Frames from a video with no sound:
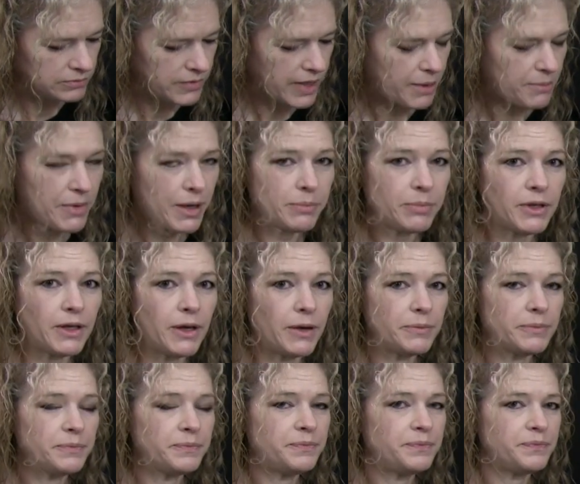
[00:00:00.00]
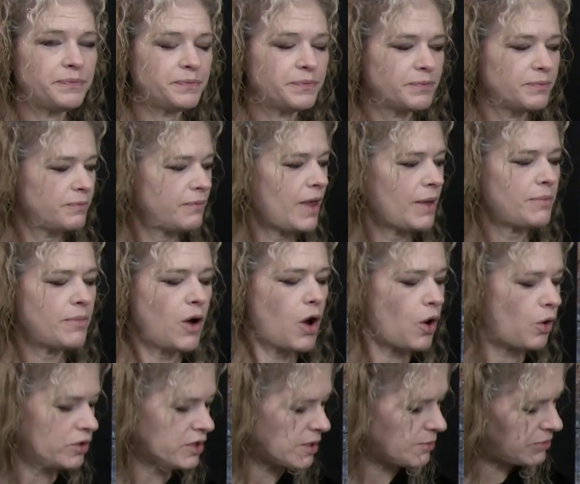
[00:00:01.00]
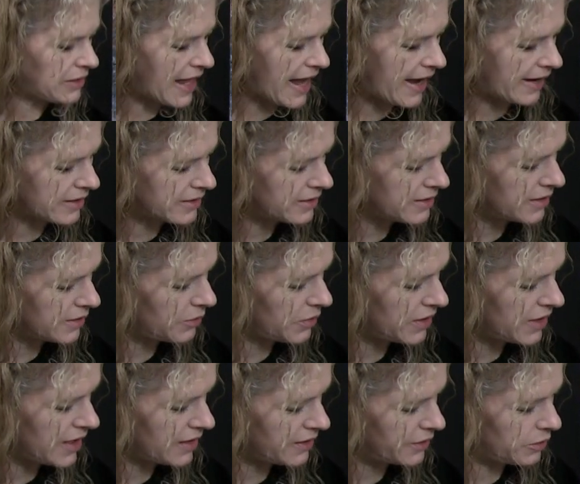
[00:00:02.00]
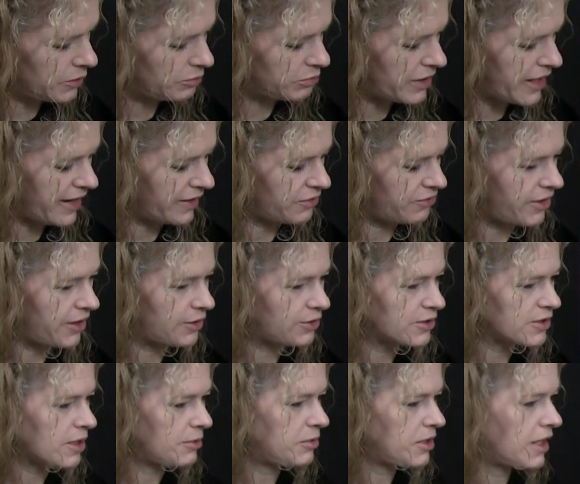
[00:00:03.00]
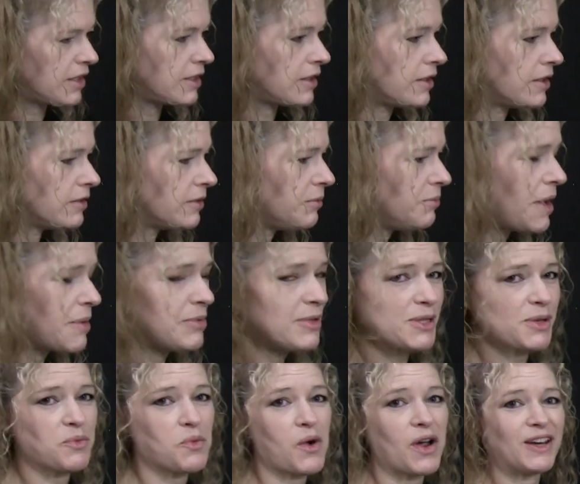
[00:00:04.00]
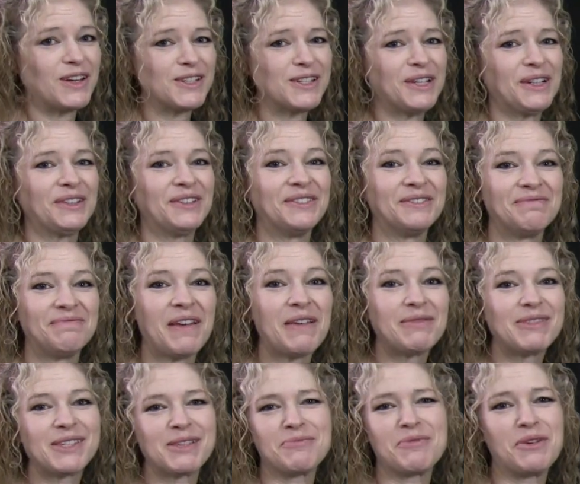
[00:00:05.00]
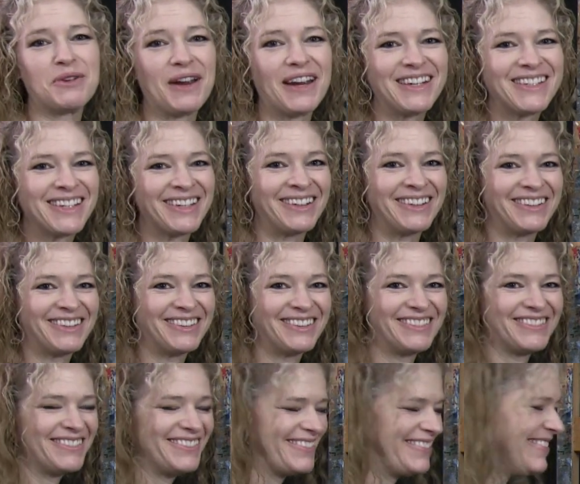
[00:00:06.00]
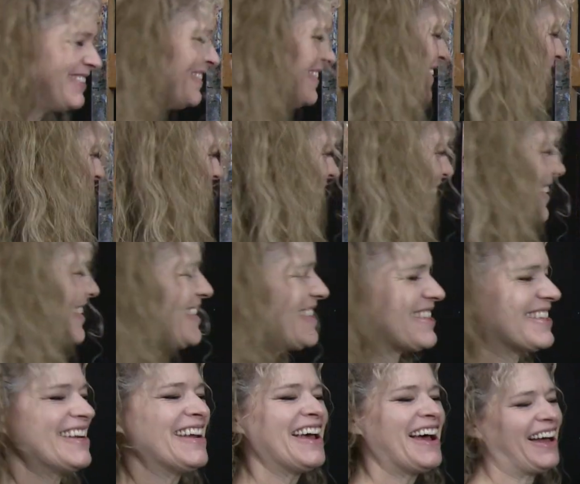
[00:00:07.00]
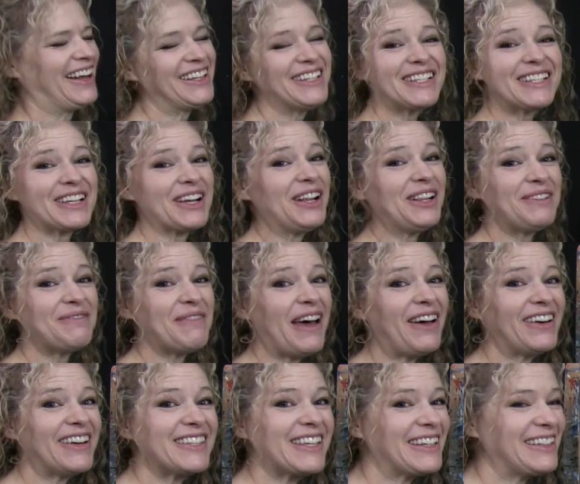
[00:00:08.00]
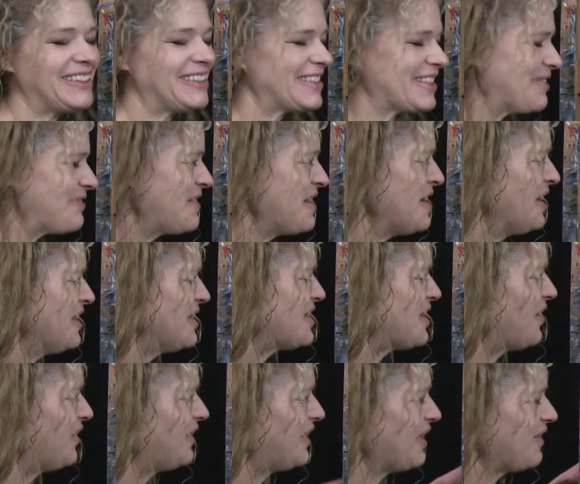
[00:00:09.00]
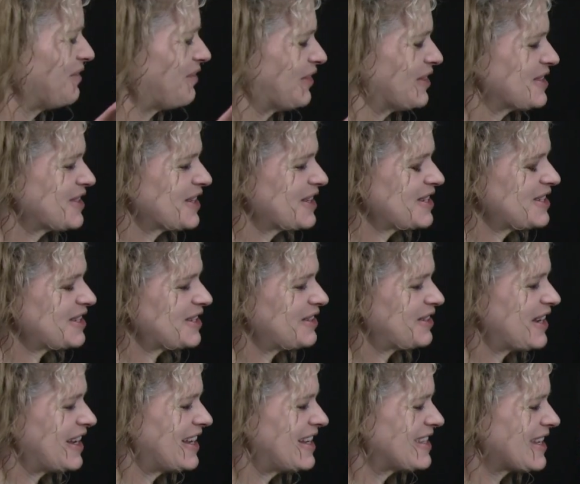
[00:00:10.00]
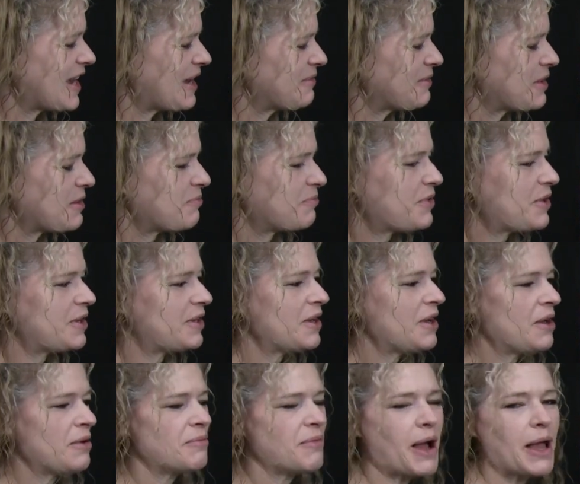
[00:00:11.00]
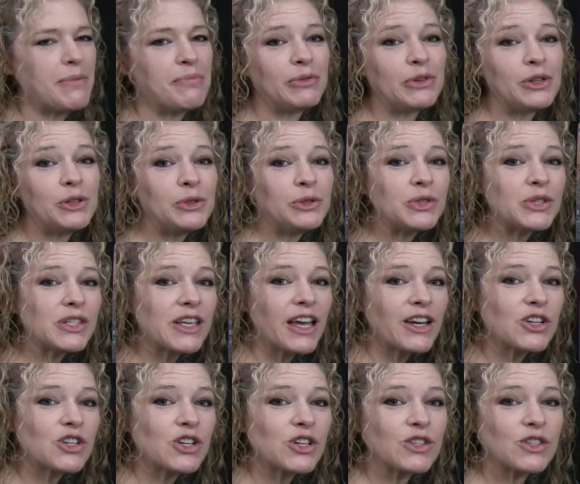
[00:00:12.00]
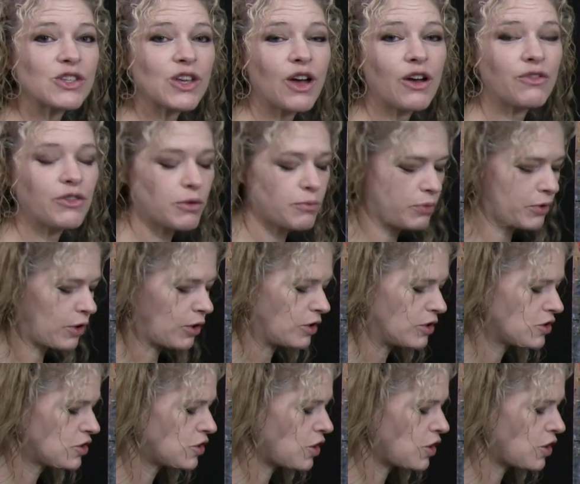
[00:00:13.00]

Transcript: That might be it. Maybe, oh, some black, because we got little black feathers coming on here. Maybe some white, maybe some gray too. I'll just call them out as I use them. So what I'm first gonna do is I'm gonna put my blue sections of the bird.